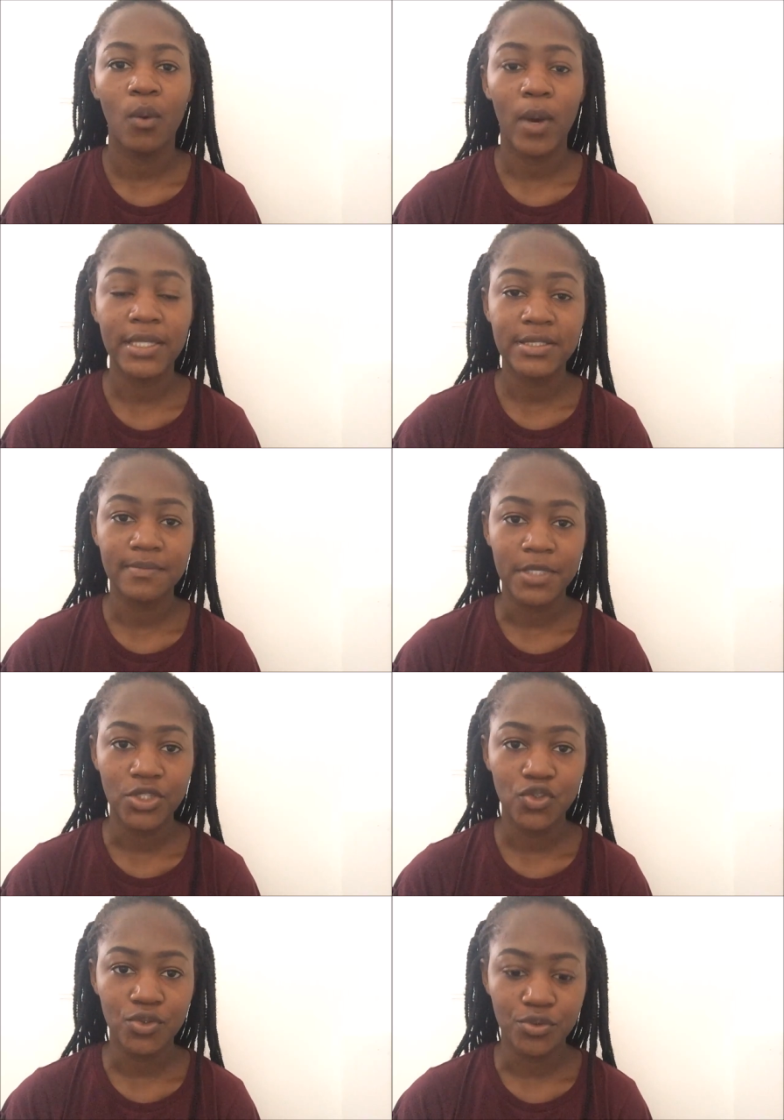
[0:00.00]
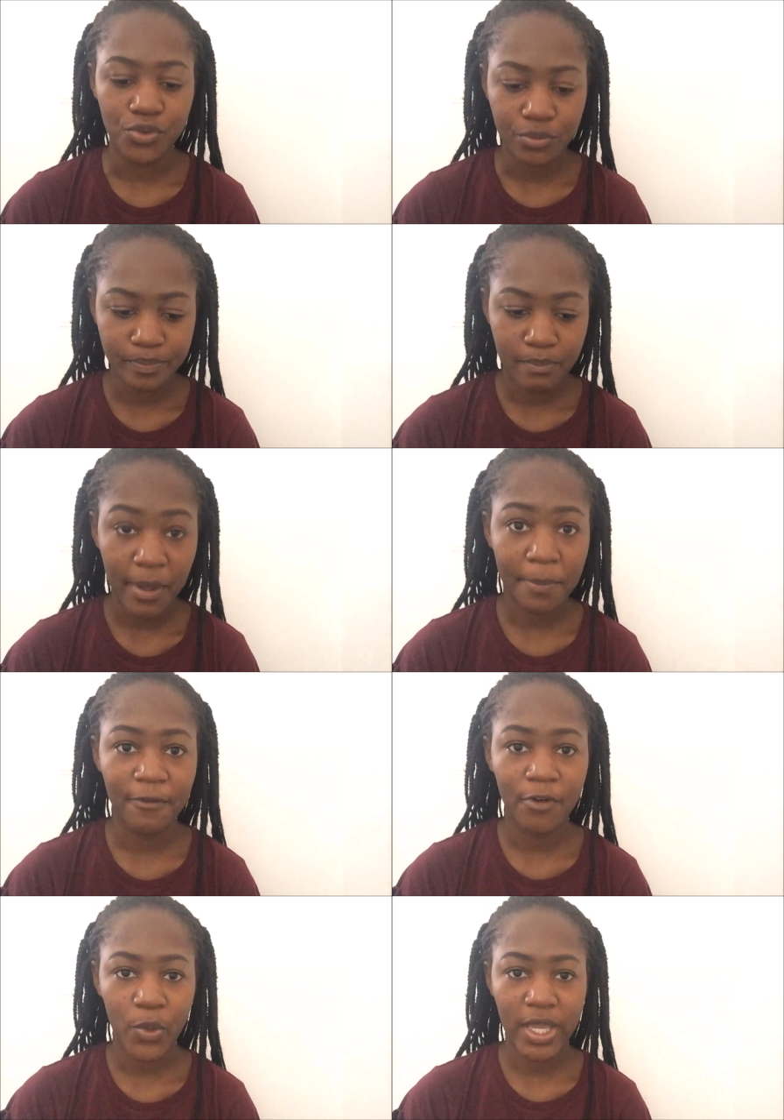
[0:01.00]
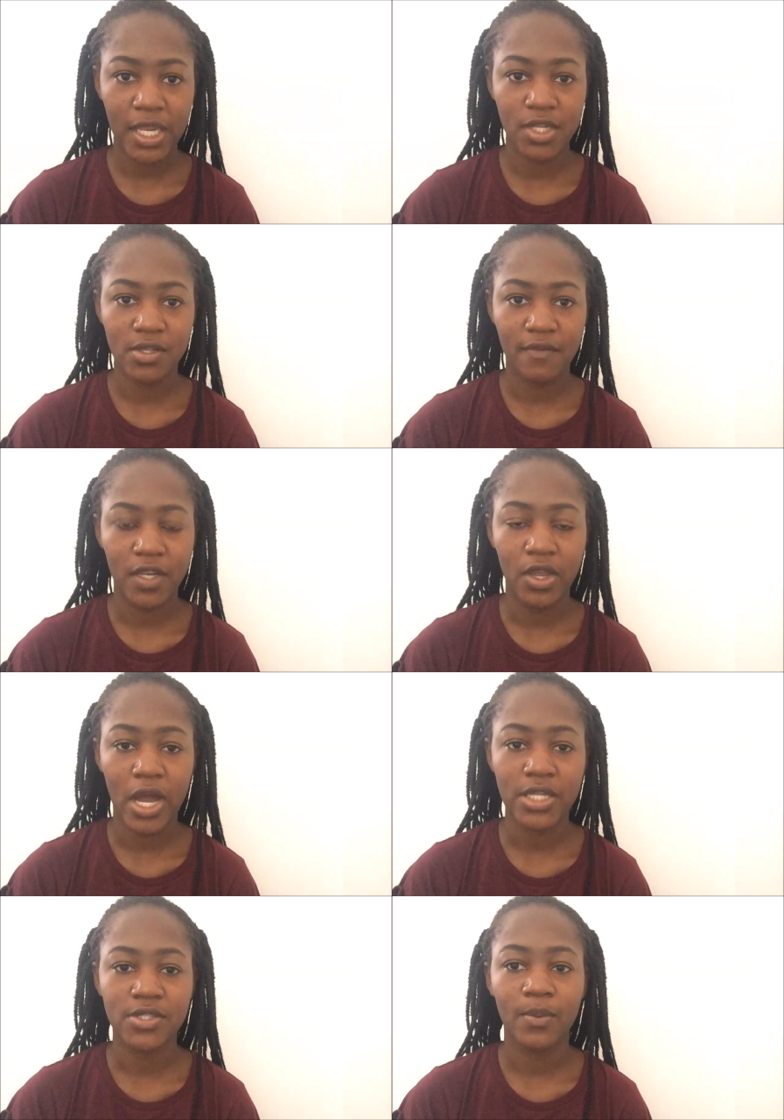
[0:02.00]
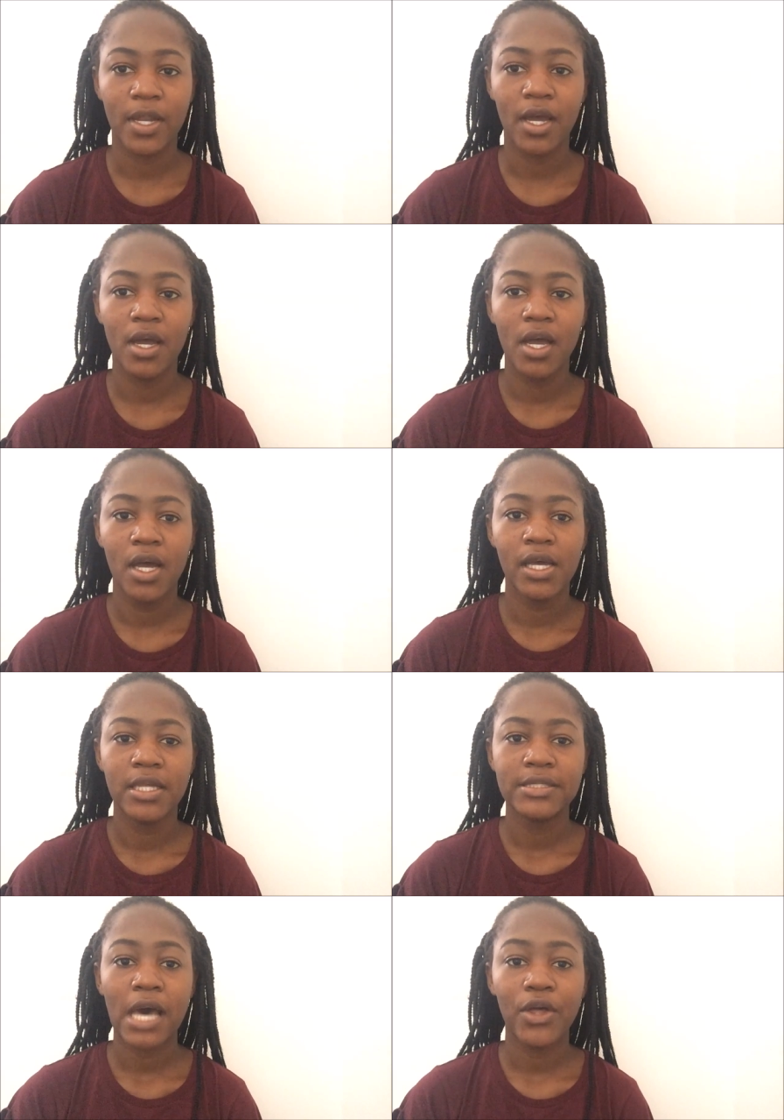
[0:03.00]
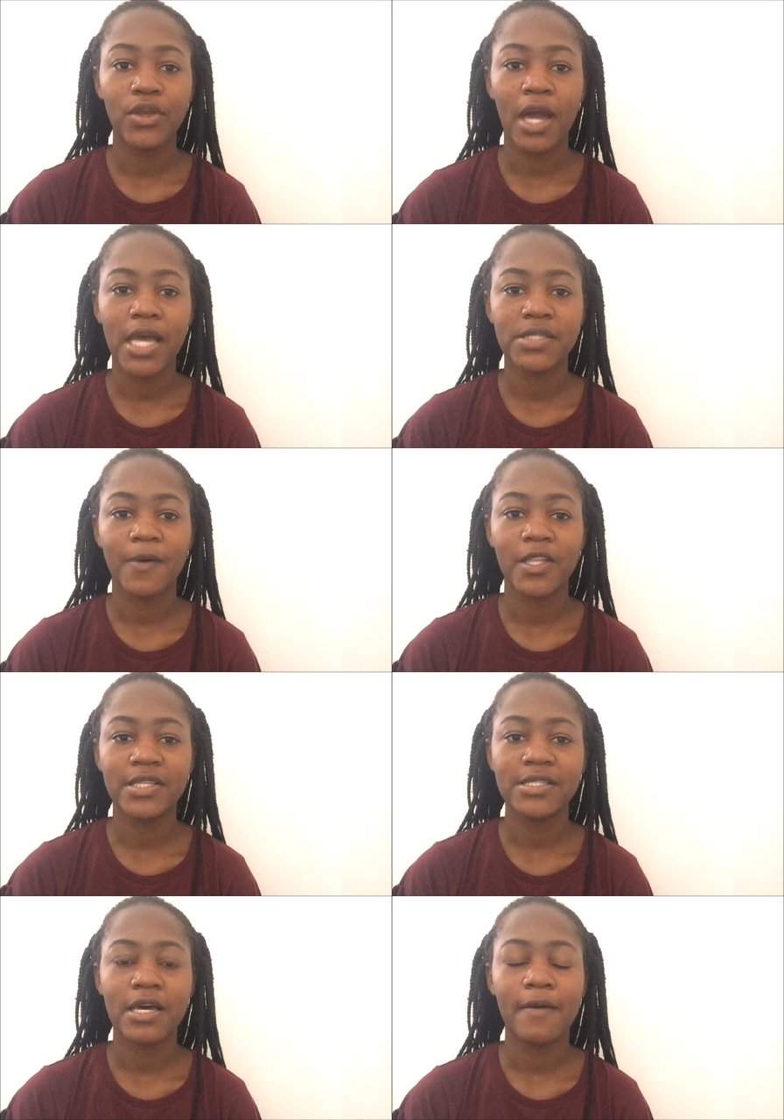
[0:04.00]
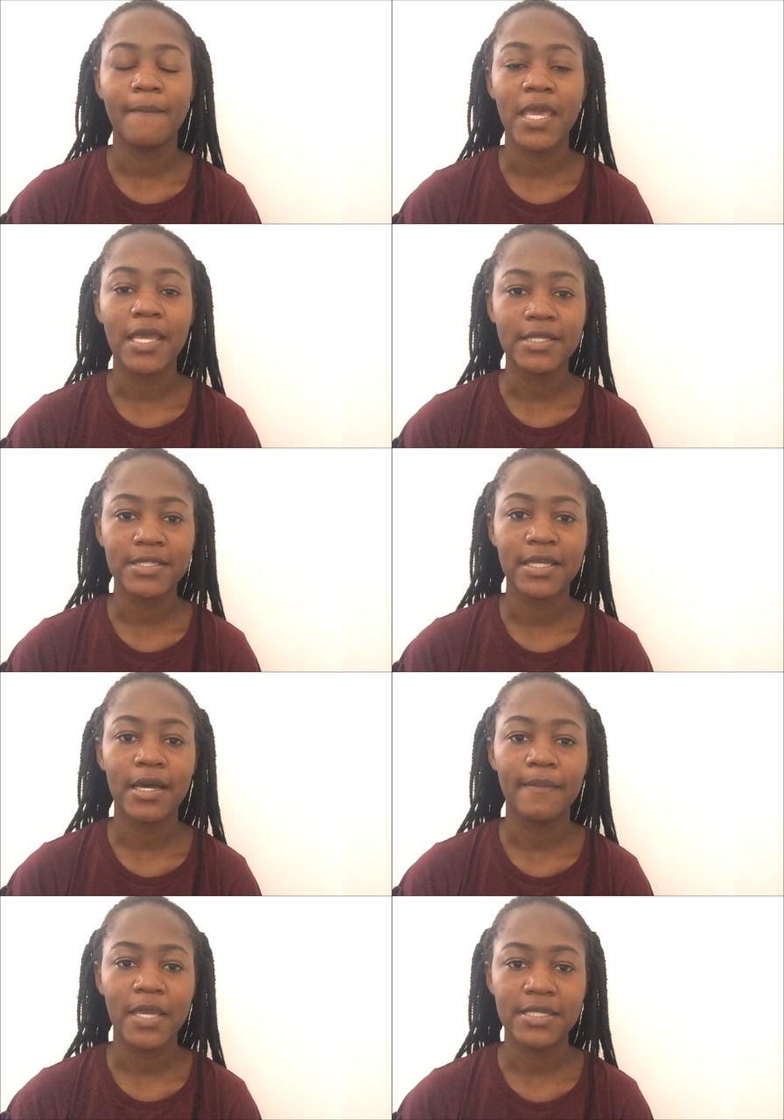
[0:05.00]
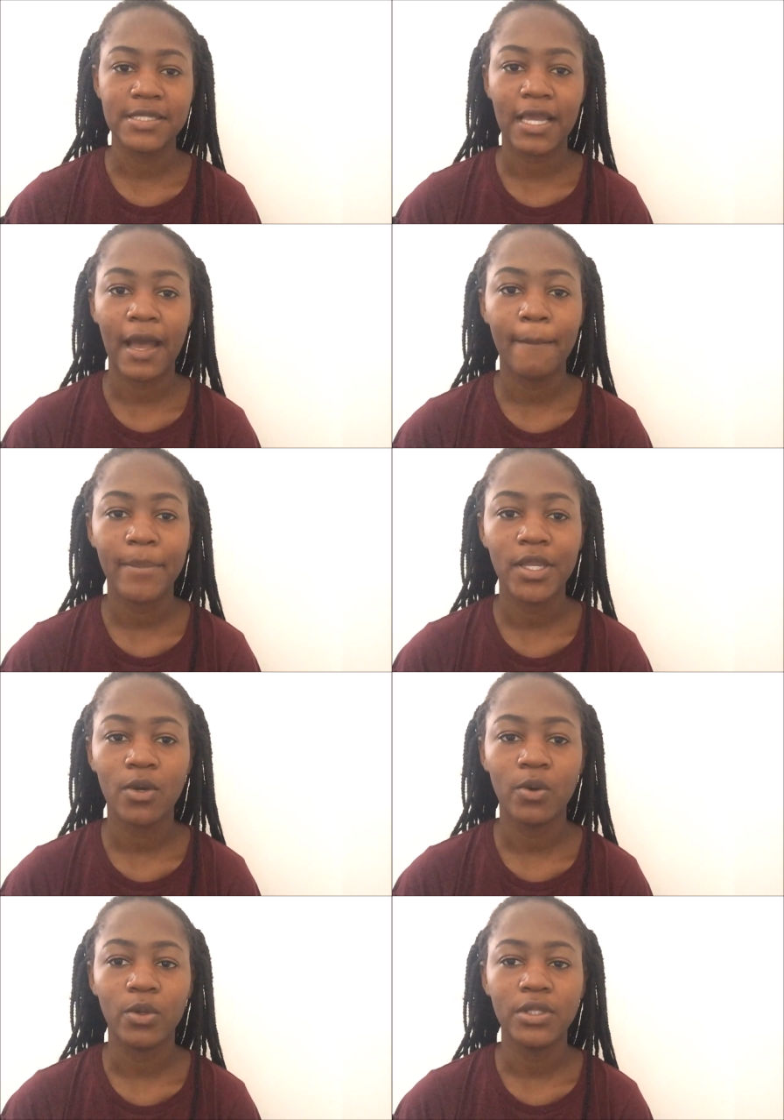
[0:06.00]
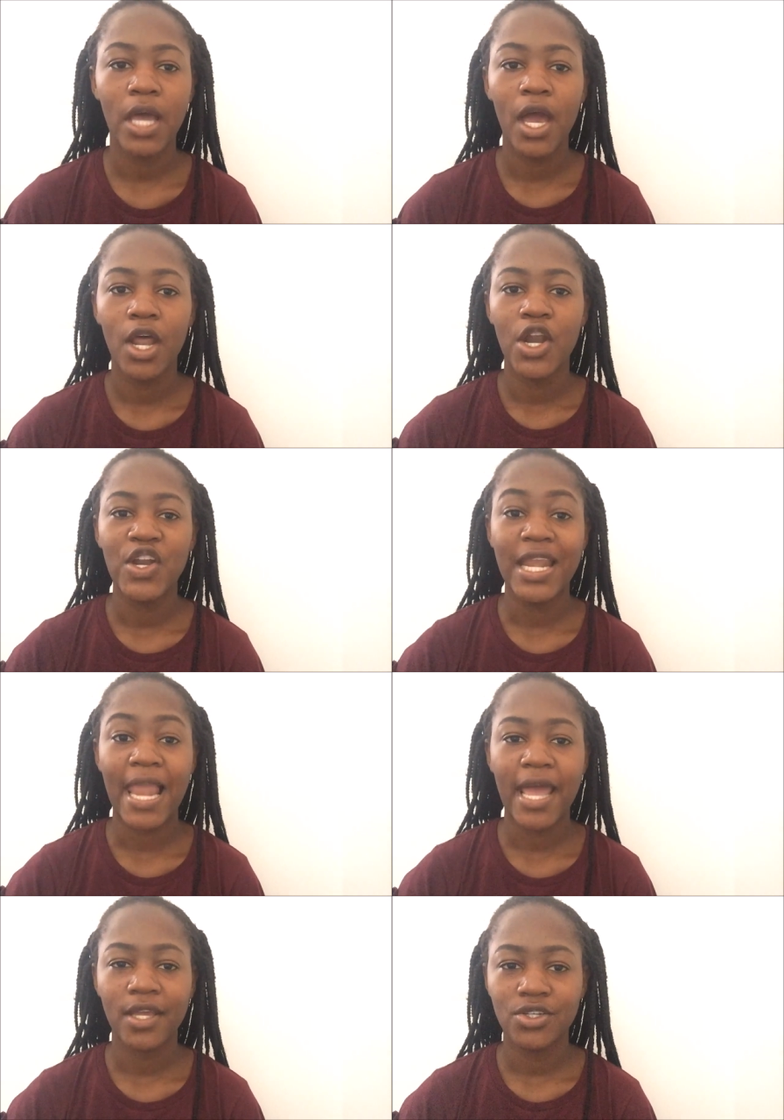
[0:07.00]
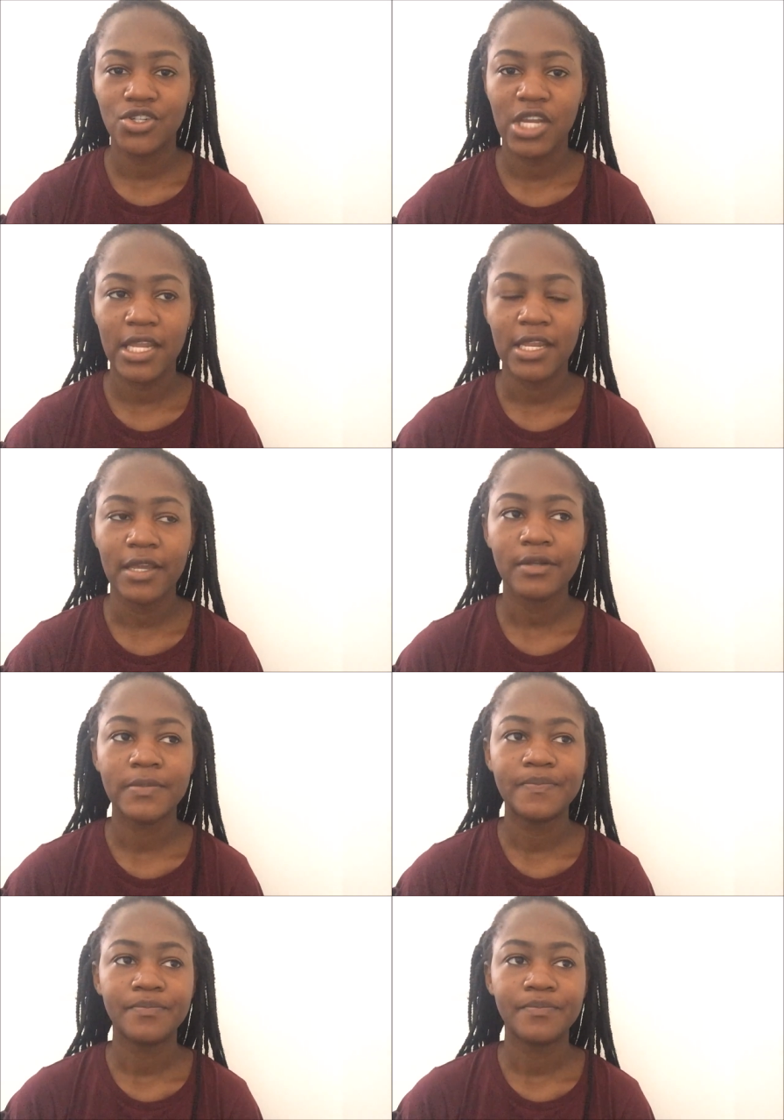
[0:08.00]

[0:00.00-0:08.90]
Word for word: want me to do but before we get into the video i just want to tell you guys about this amazing amazing company called Reliant Trading